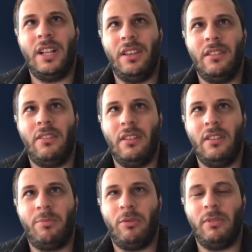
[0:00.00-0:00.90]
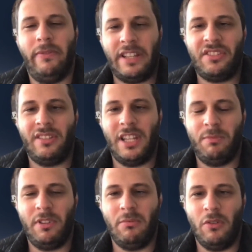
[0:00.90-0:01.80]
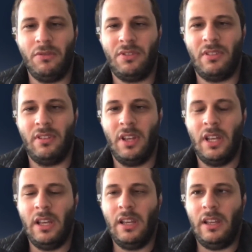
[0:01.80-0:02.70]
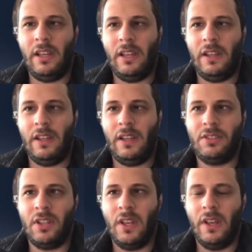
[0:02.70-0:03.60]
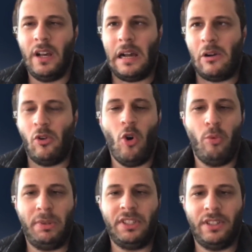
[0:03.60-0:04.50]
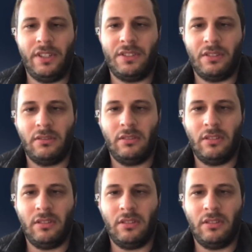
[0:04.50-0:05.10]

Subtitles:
think the thing that probably fascinates me the most is how open it is.